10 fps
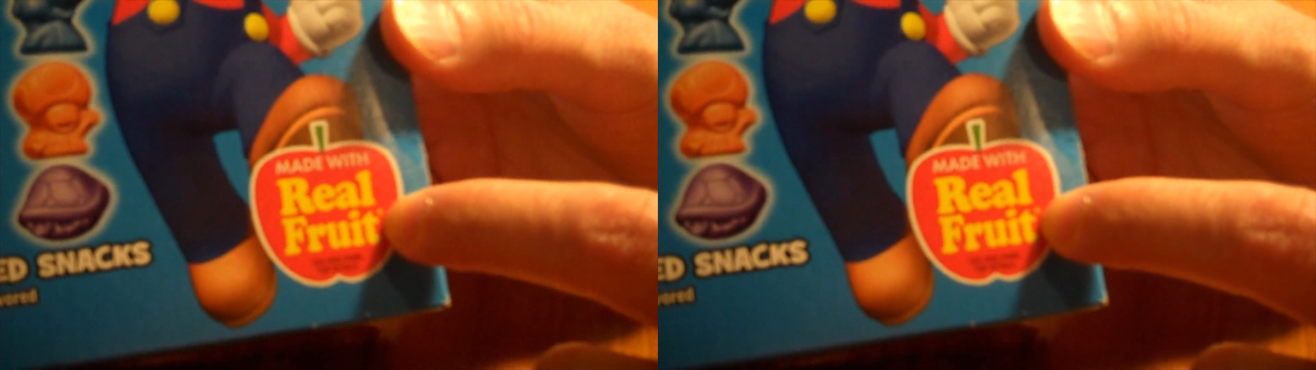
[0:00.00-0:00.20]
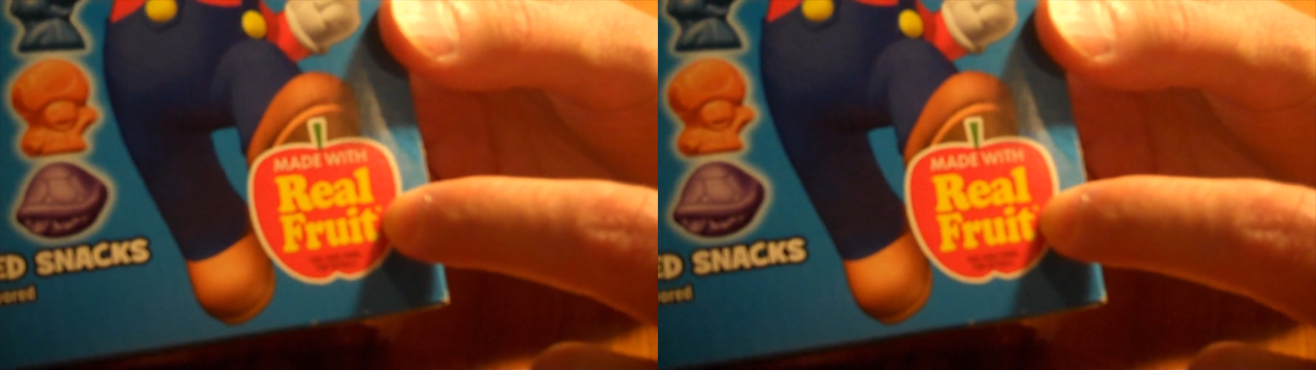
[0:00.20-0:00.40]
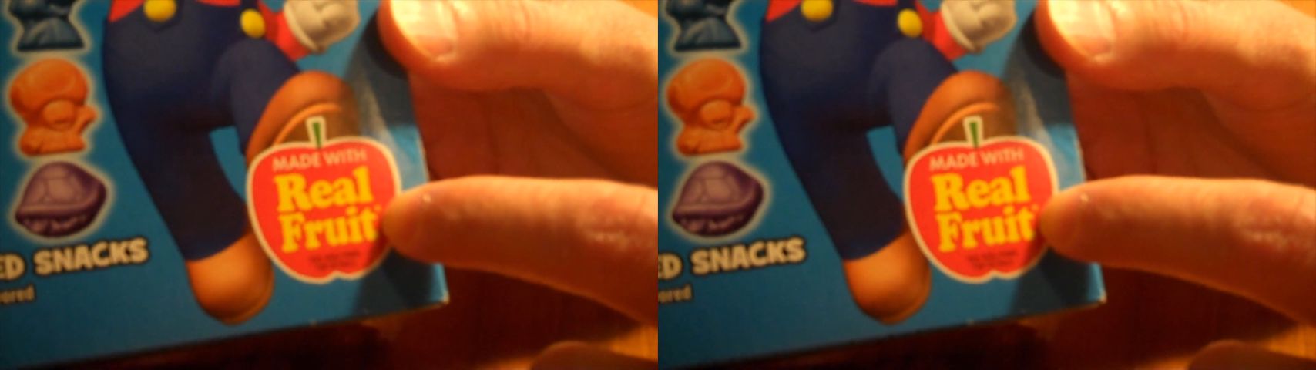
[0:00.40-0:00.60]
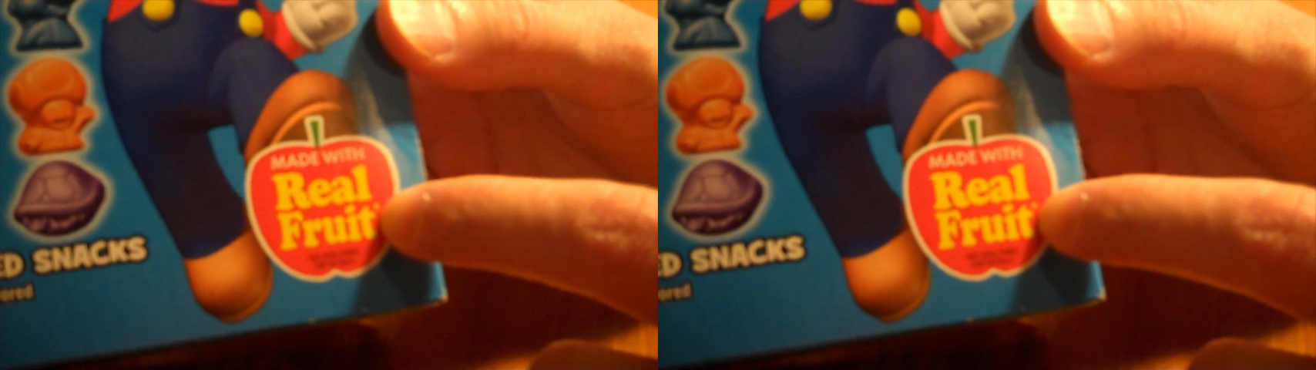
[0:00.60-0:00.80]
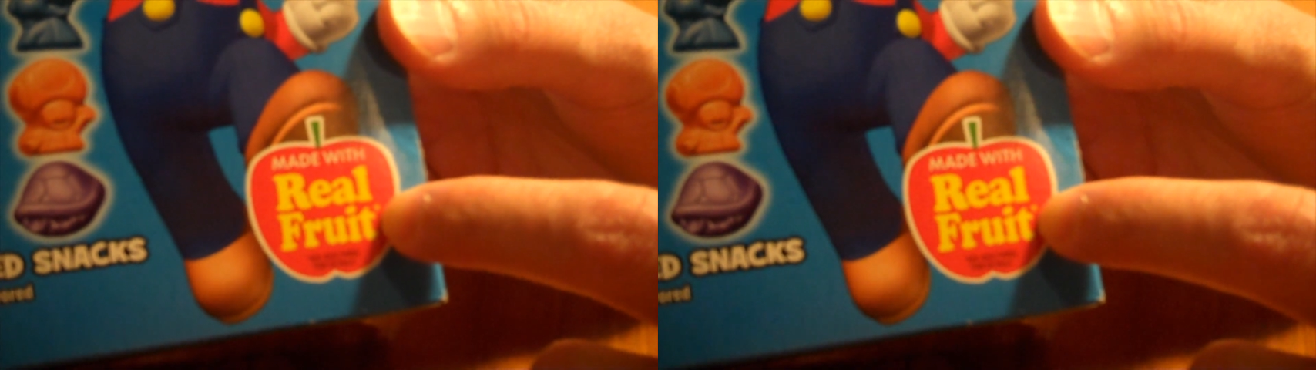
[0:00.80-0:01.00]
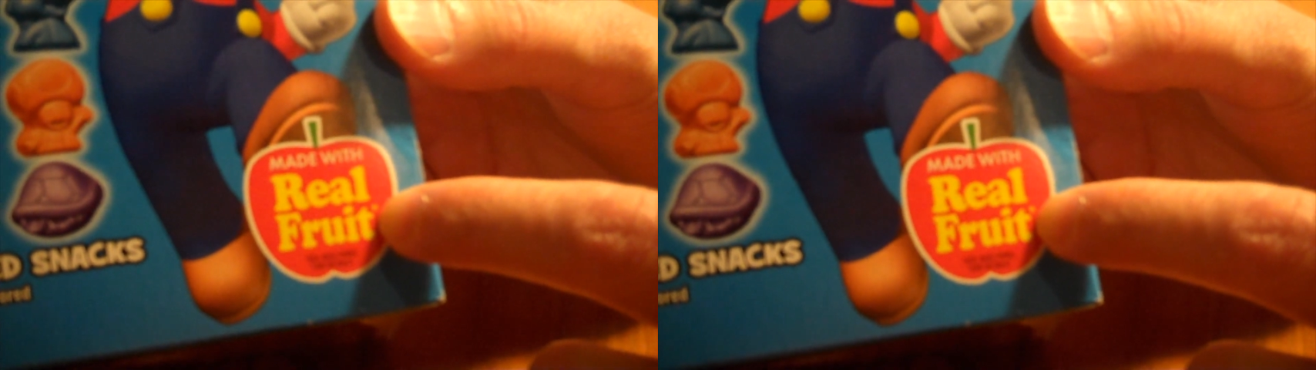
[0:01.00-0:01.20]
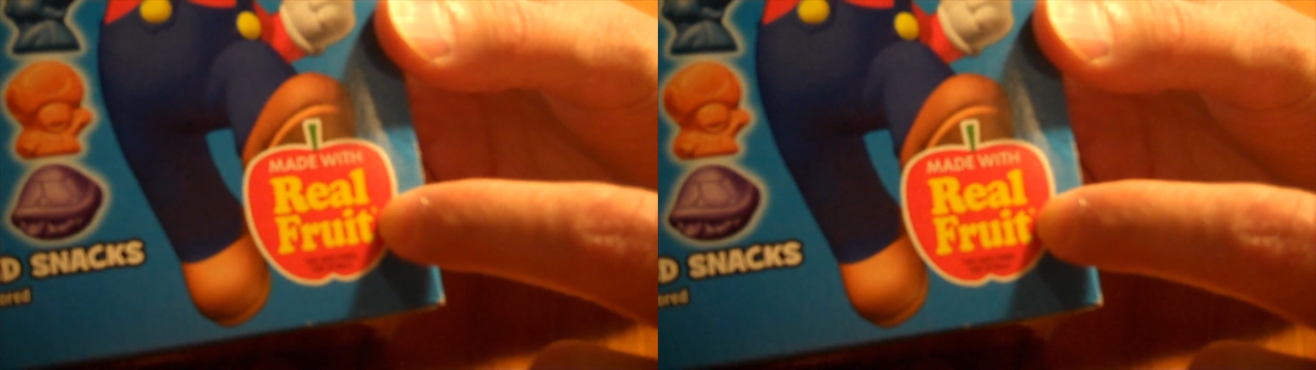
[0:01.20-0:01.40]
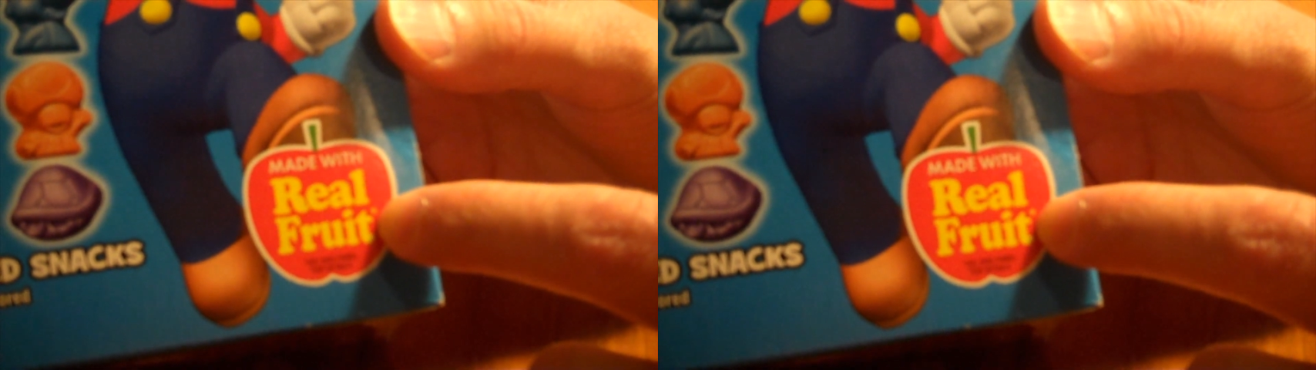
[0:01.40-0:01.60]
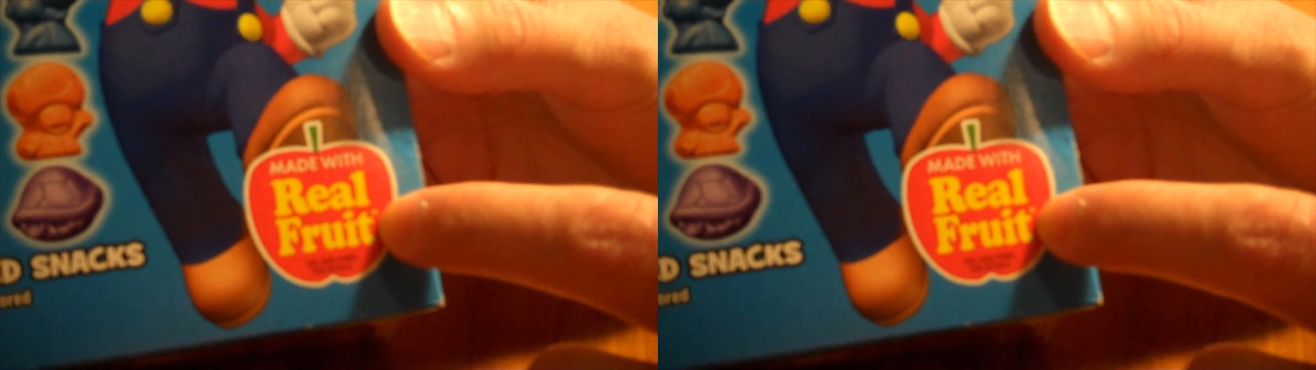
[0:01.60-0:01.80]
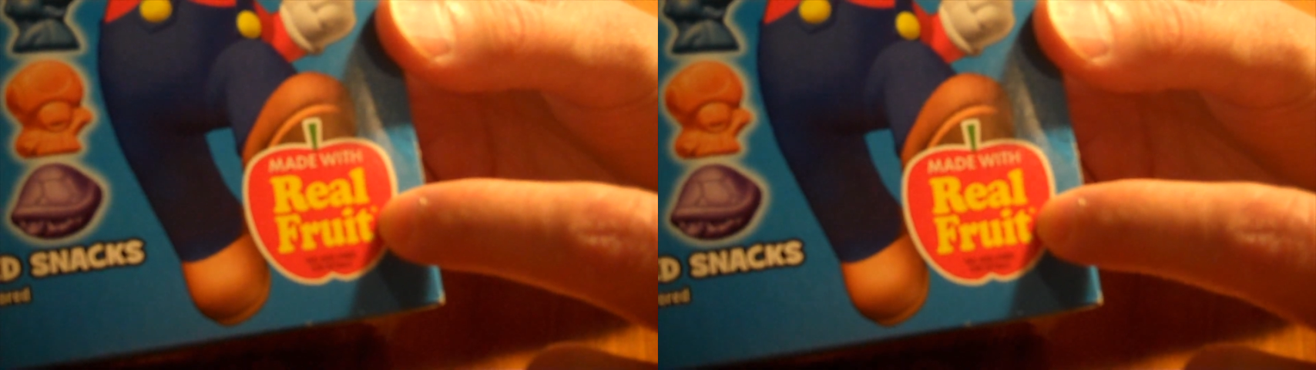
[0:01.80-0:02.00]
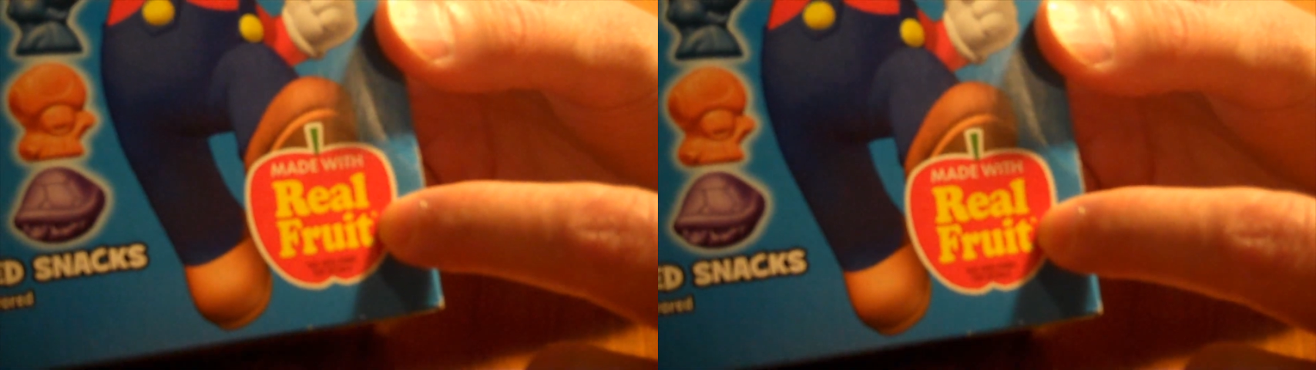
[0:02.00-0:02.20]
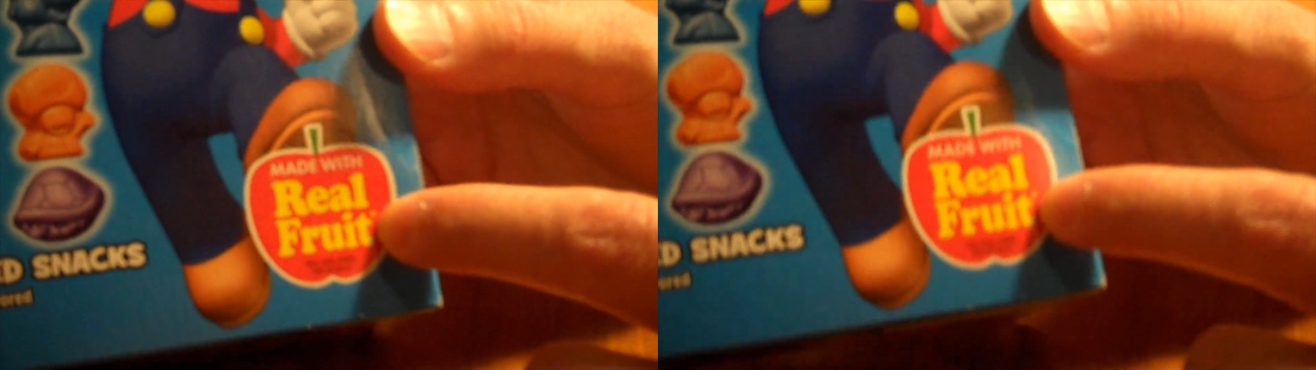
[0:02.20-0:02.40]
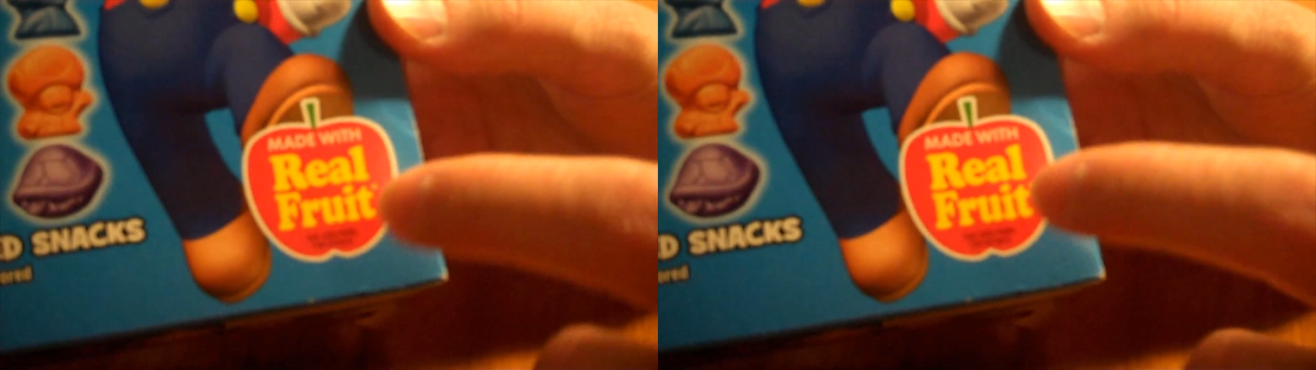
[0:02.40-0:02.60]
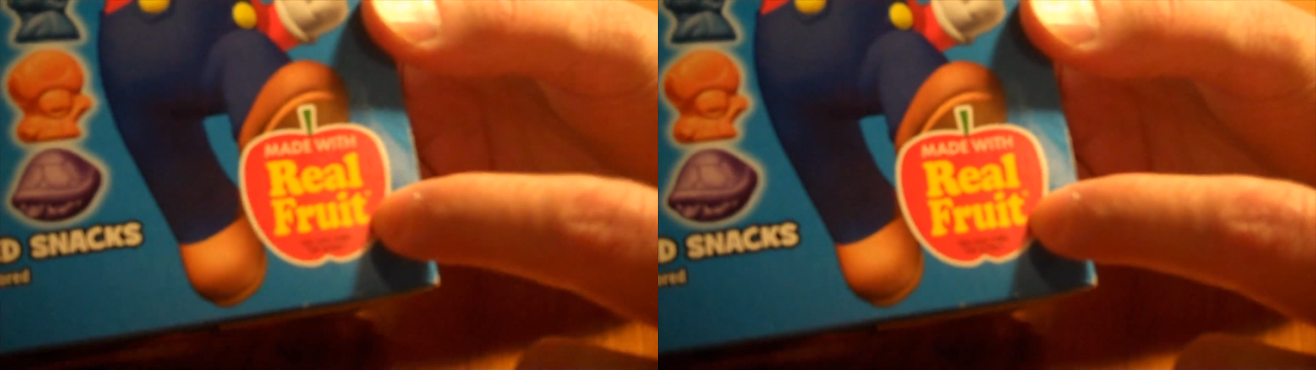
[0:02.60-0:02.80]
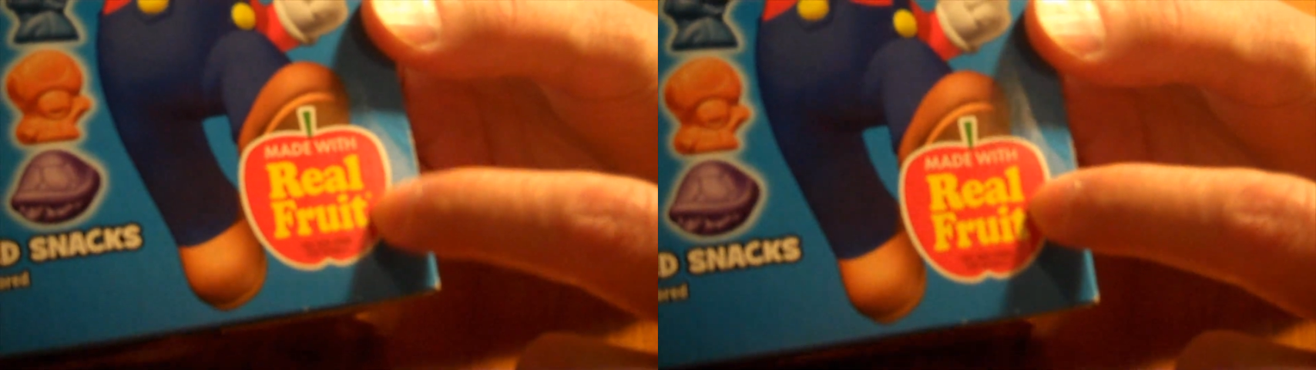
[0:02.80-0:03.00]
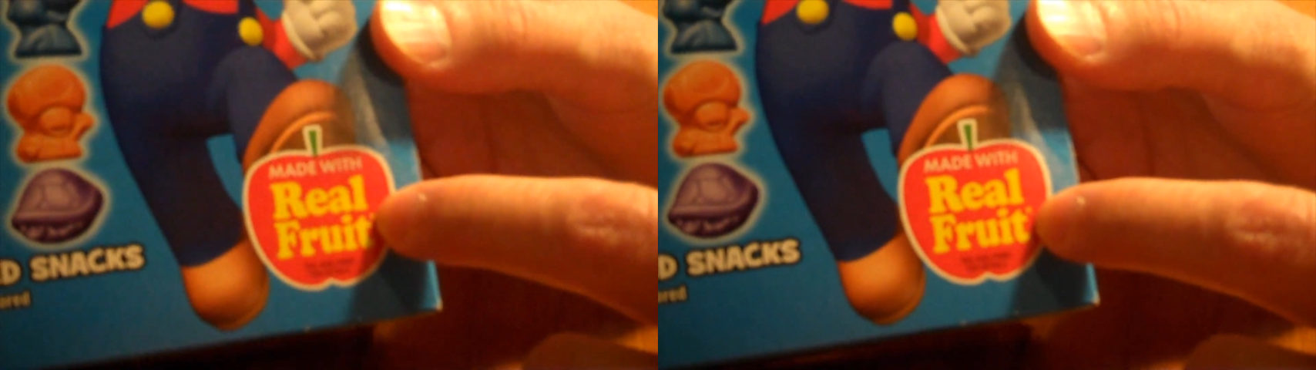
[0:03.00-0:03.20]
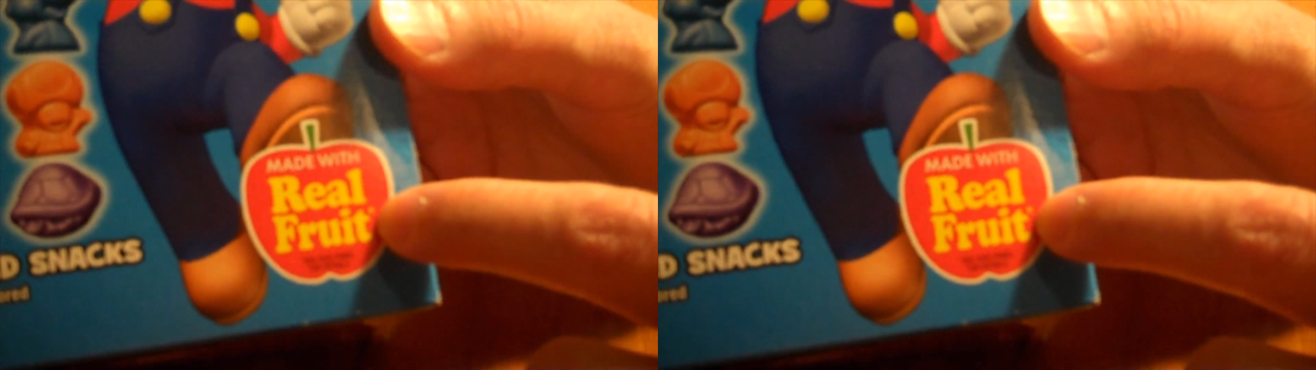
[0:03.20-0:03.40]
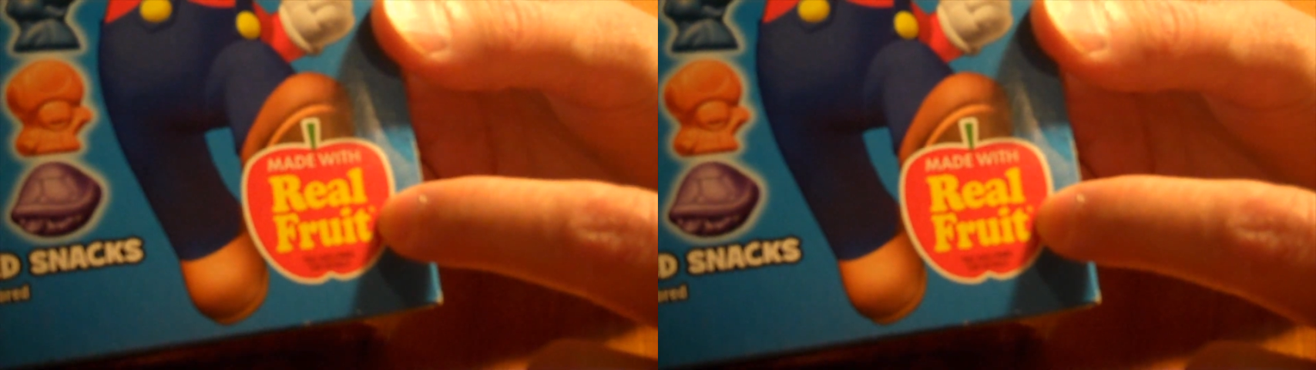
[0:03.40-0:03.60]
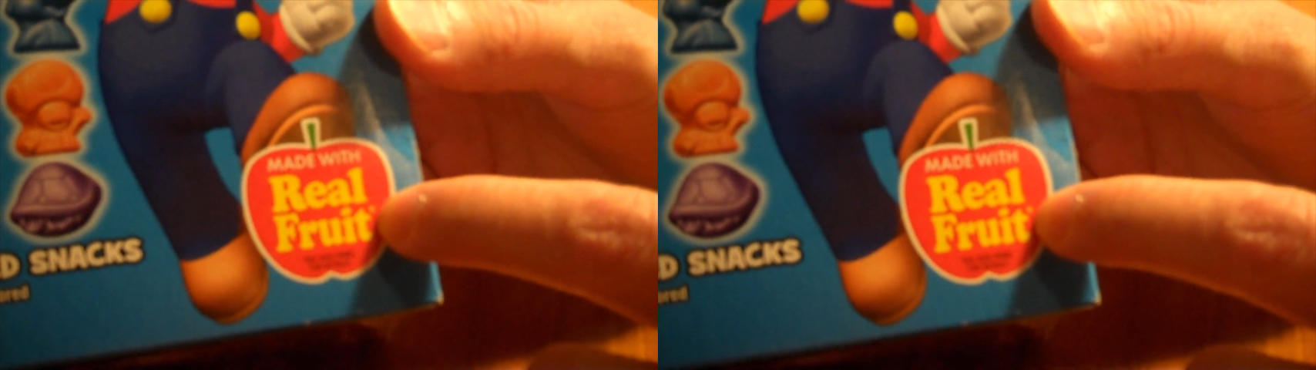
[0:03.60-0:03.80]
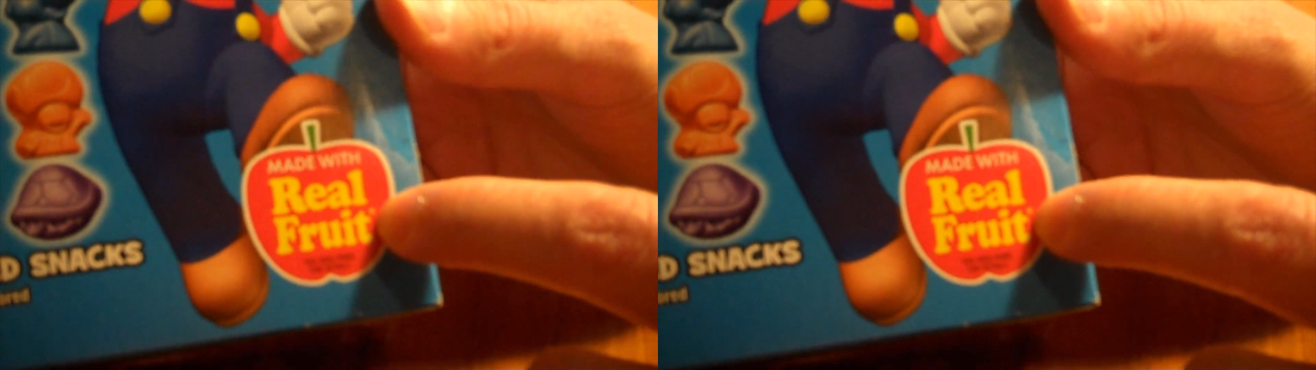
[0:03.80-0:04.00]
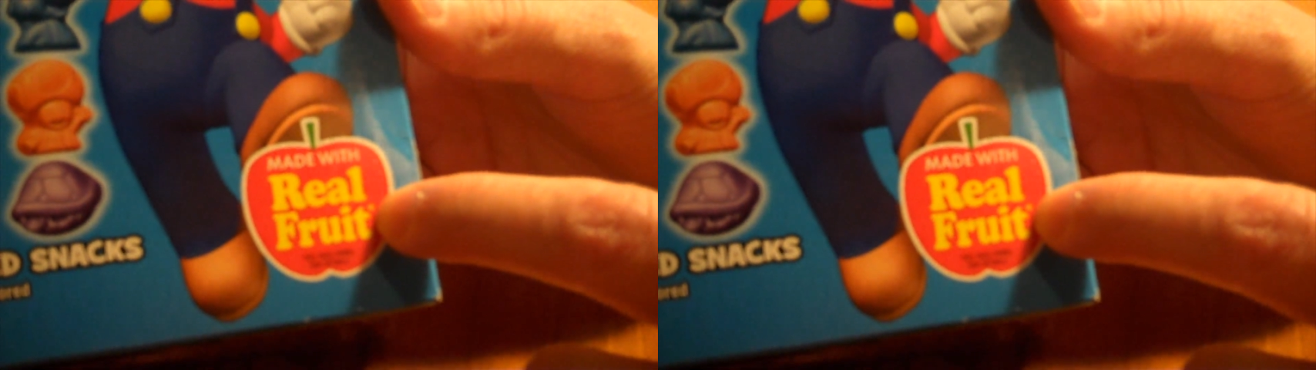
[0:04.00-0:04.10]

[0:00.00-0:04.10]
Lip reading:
No face is visible, so there are no lips to read.